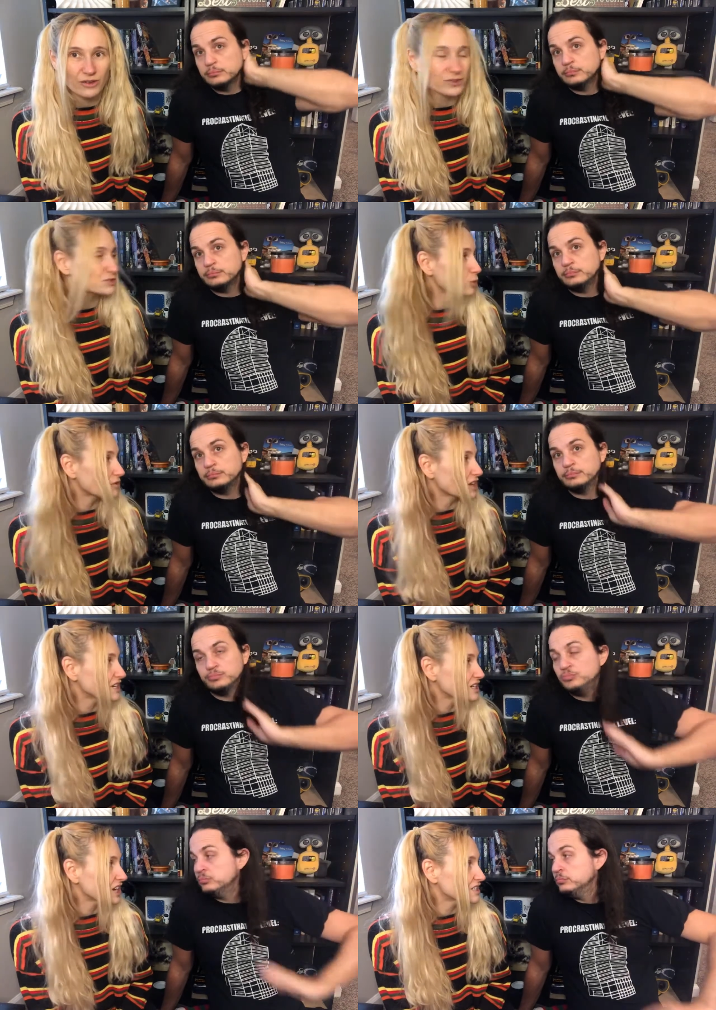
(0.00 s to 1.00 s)
Speaker 1: for $12.99.
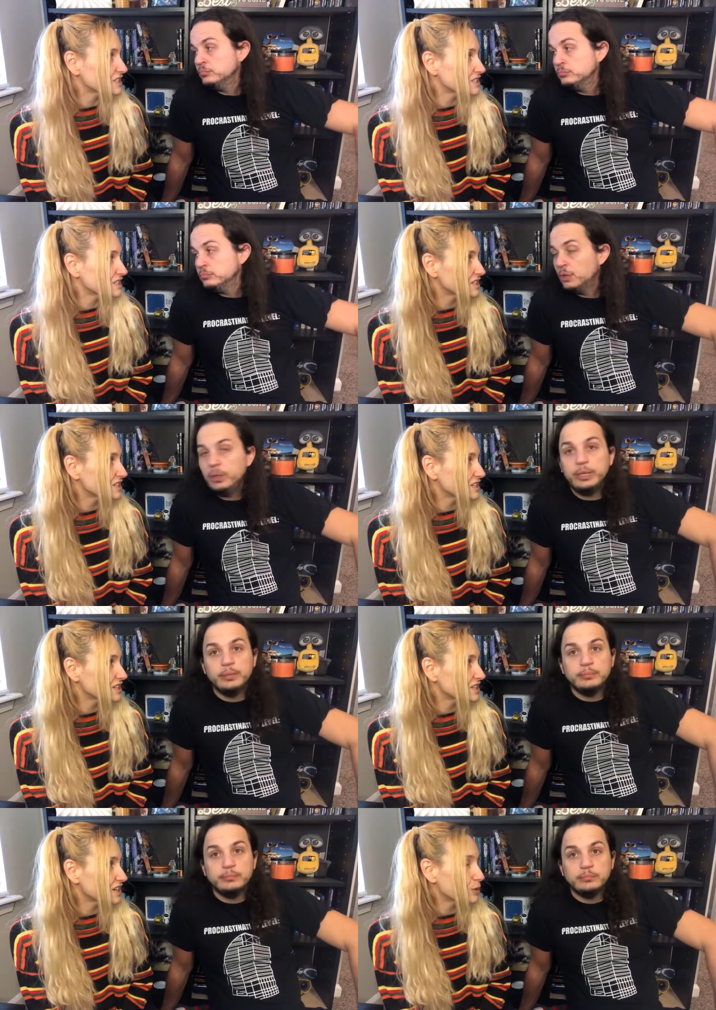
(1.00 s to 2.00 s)
Mm-hmm. Oh yeah.
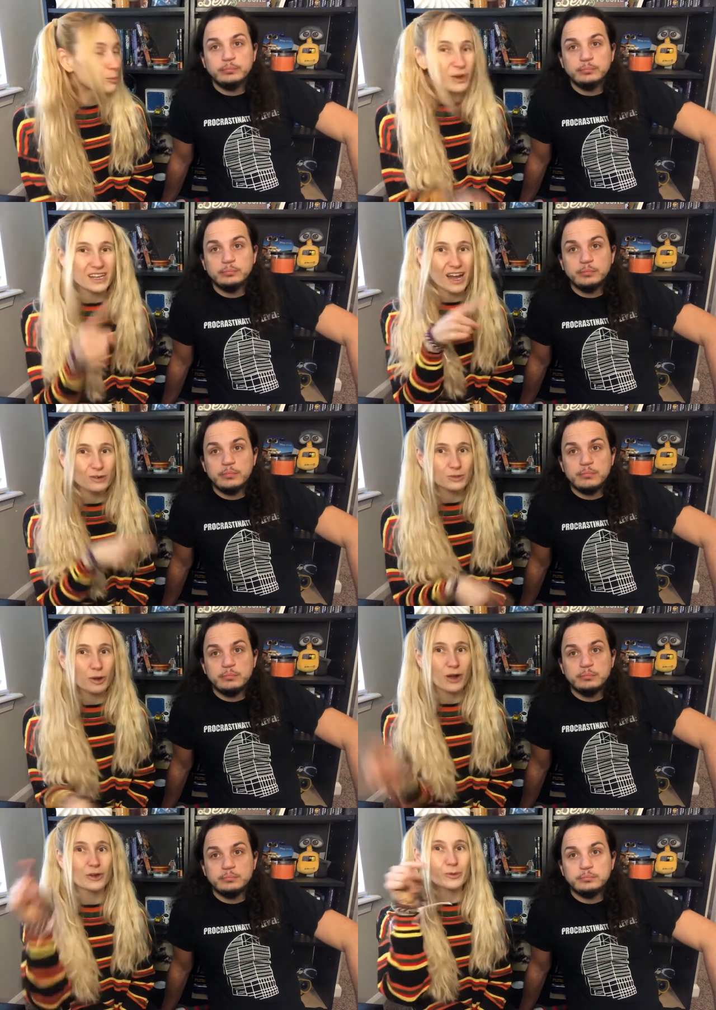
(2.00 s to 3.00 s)
But now
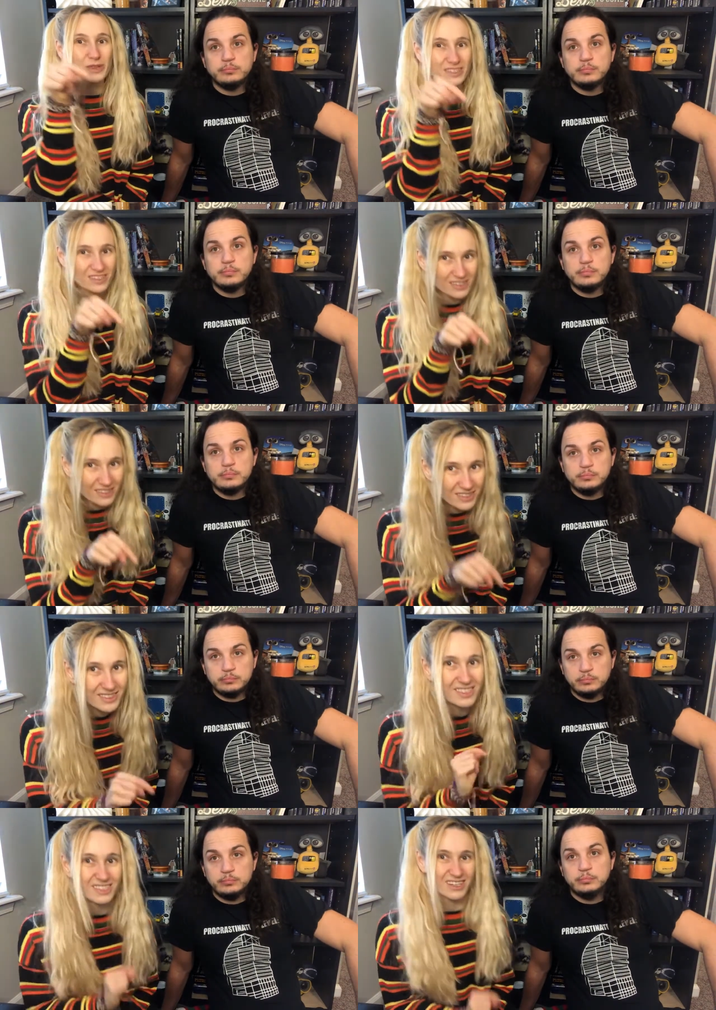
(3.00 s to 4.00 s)
tomorrow it'll be
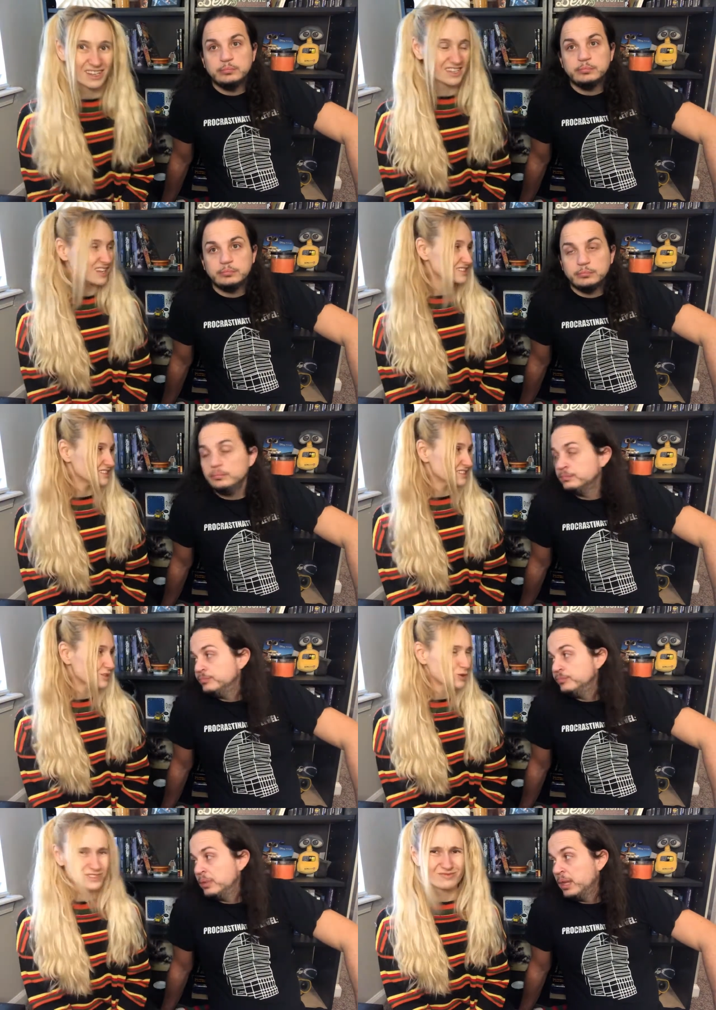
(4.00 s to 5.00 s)
six ninety nine mm-hmm.
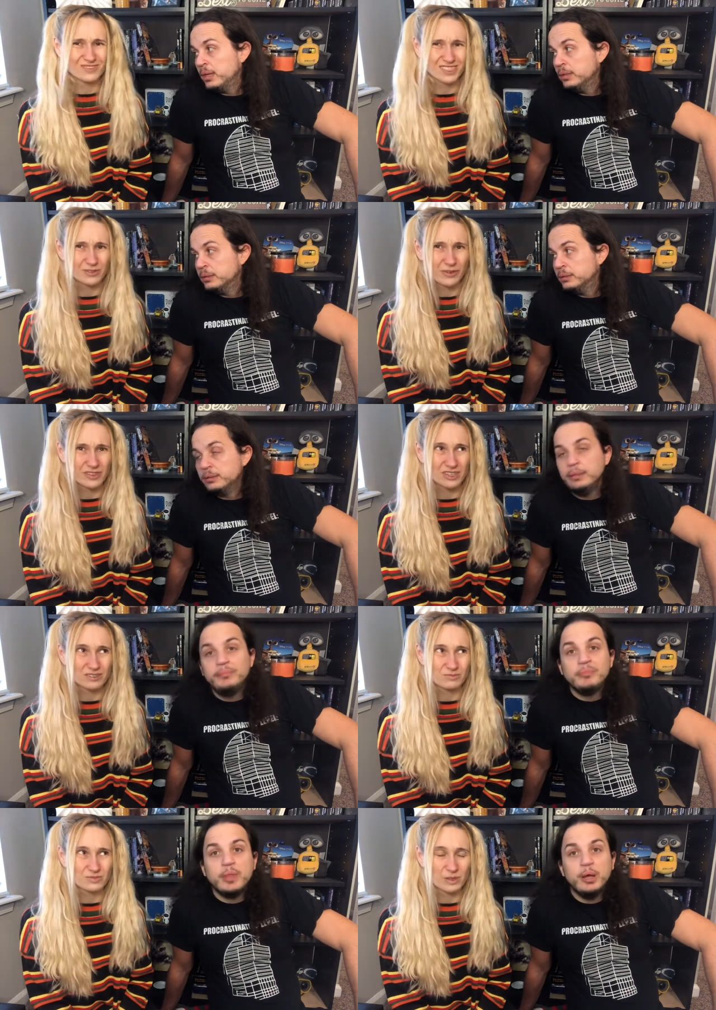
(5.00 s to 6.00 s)
or six fifty or
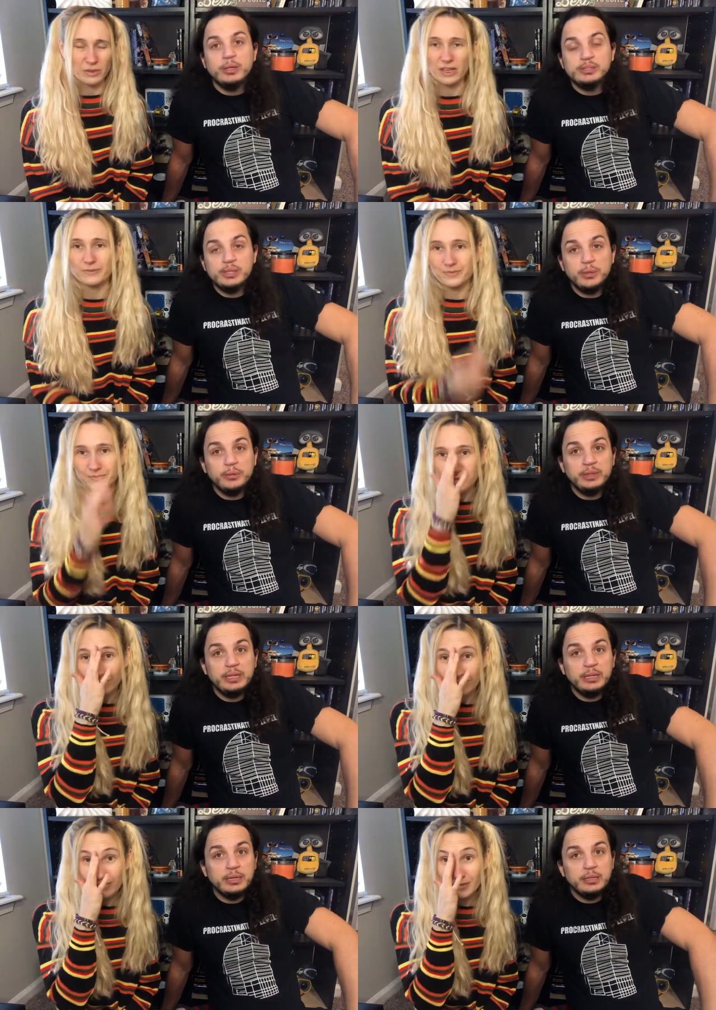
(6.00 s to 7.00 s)
something.
Speaker 2: Also, the uh,
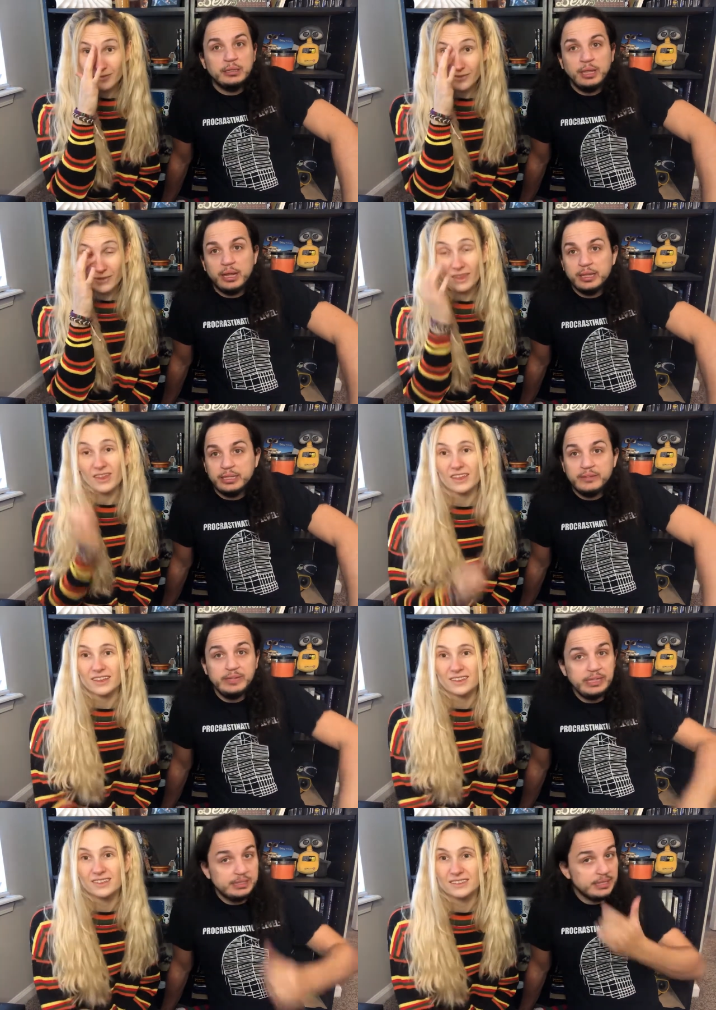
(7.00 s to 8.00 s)
a lot of the
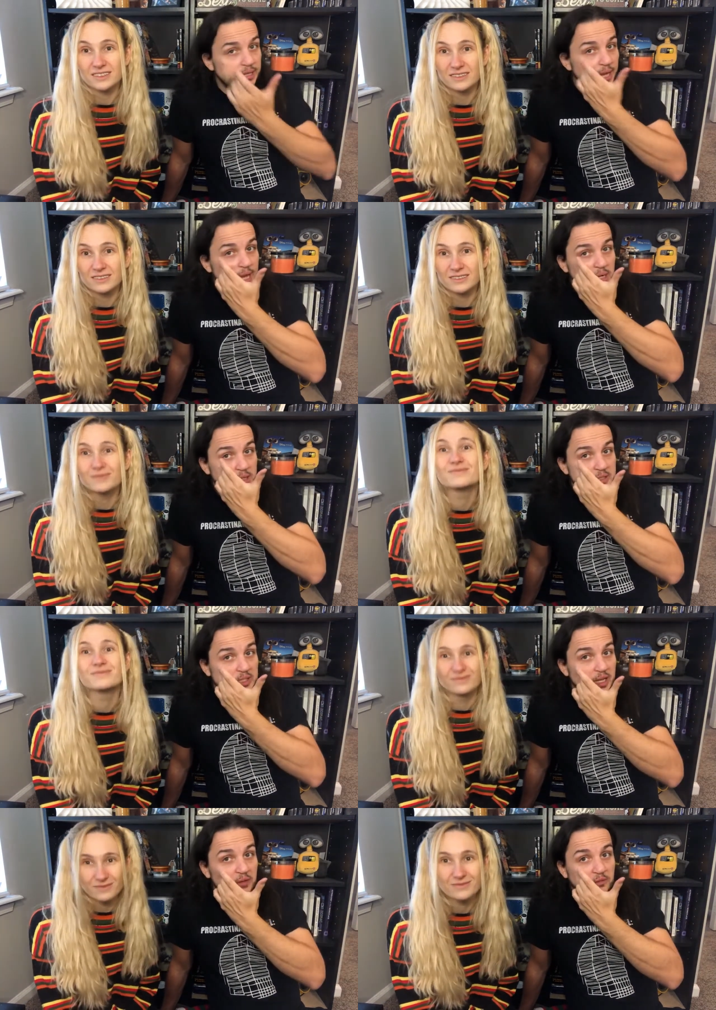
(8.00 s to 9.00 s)
DVDs that they had on
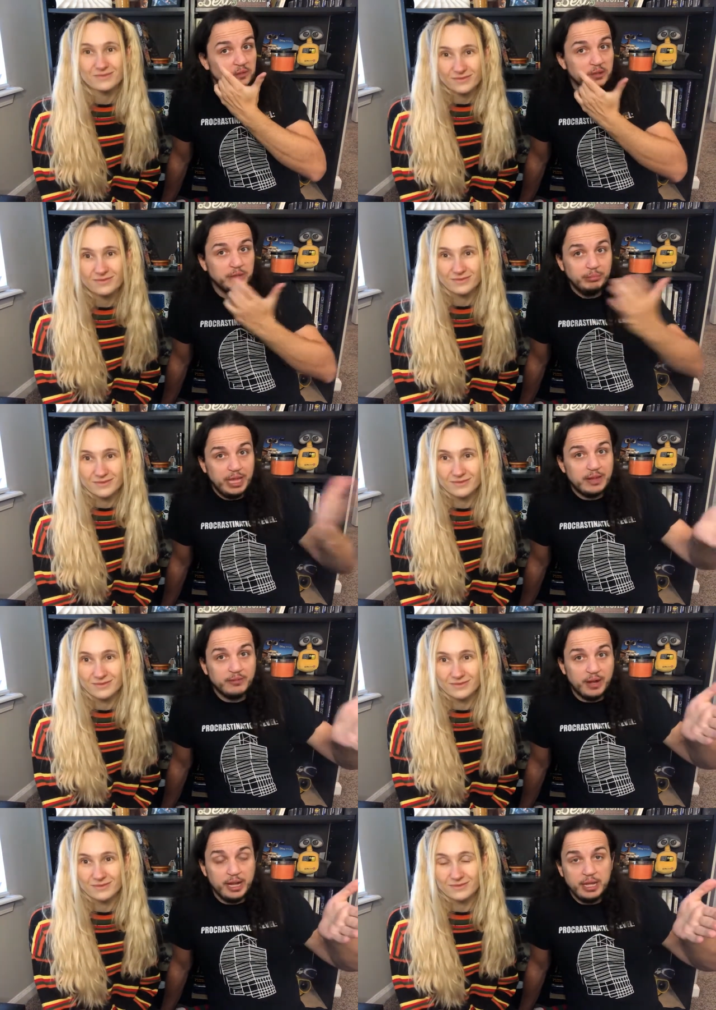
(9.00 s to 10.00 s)
sale for Black
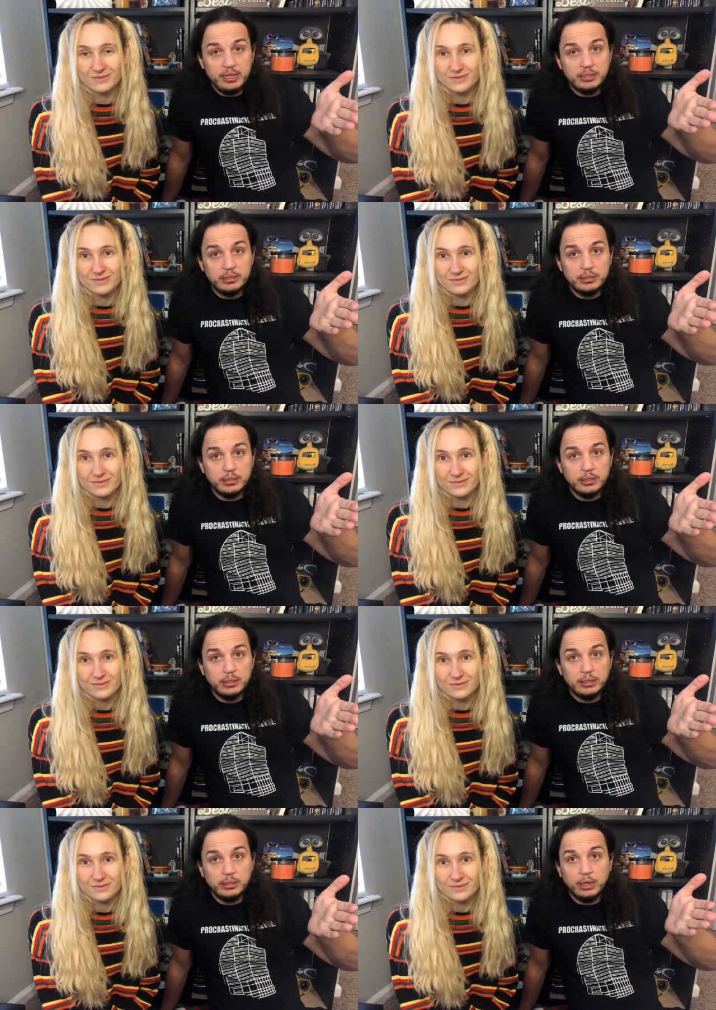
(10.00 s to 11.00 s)
Friday
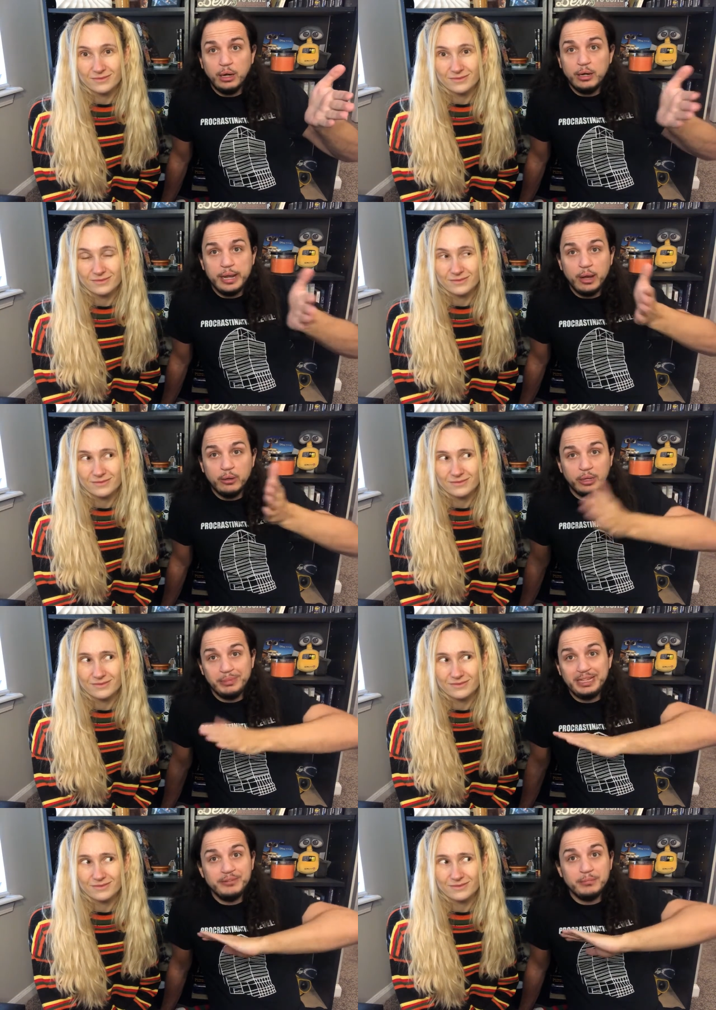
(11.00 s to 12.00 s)
are now going to be even